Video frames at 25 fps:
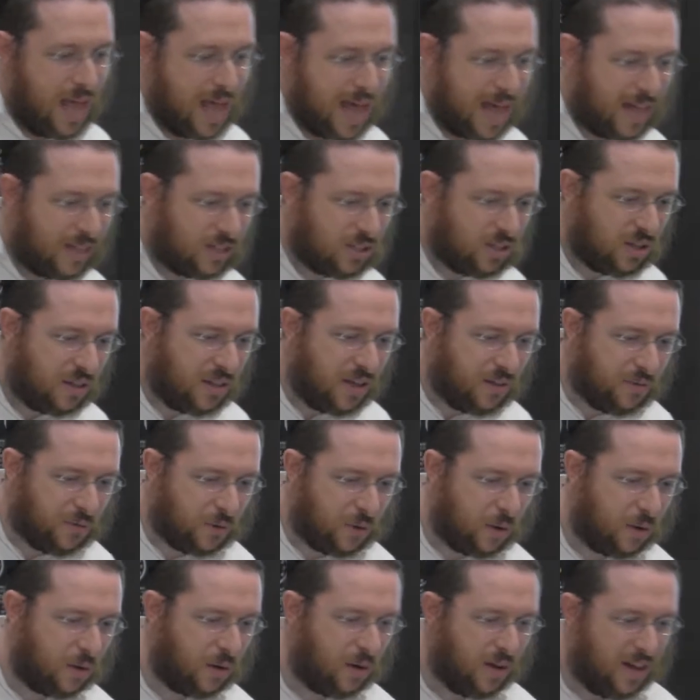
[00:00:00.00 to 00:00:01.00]
And so,
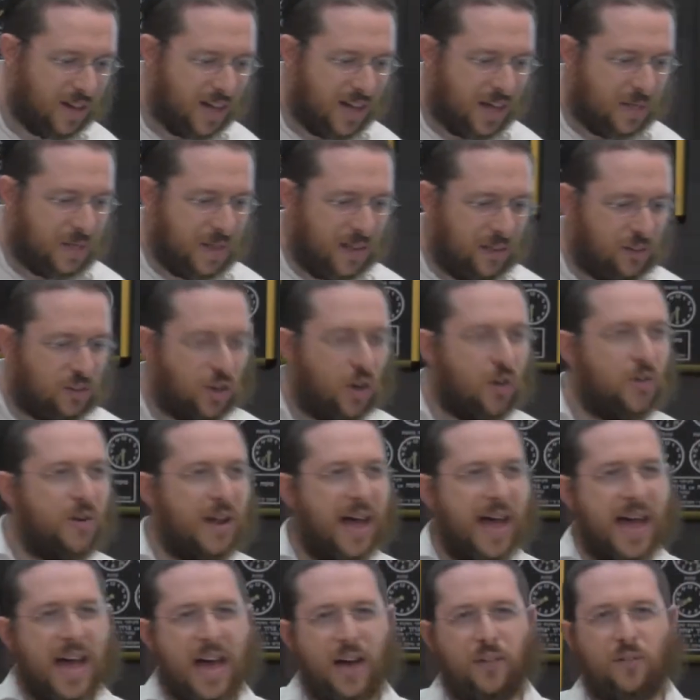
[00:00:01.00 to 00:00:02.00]
therefore, they don't
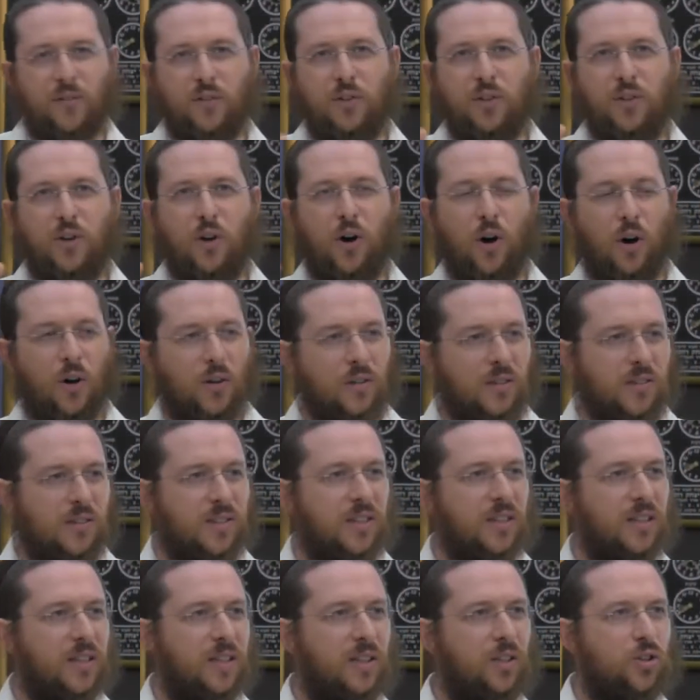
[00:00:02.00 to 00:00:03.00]
have to
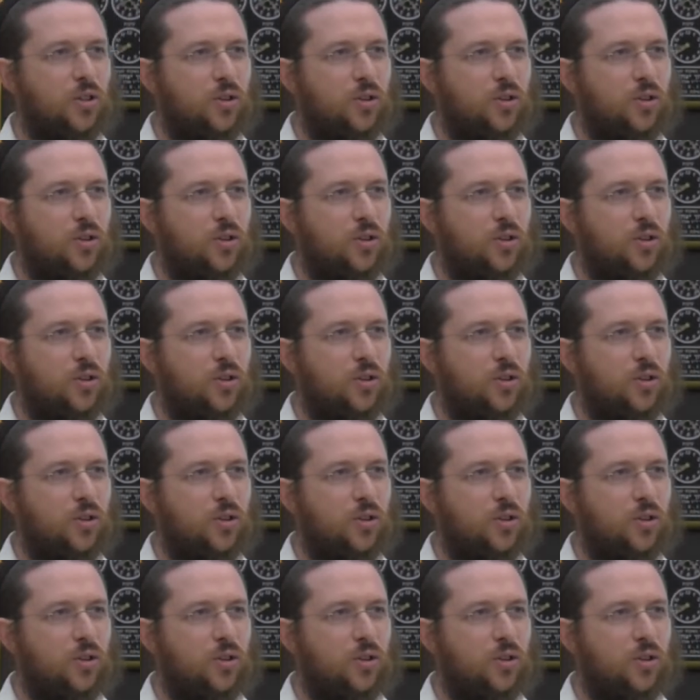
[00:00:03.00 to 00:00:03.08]
constantly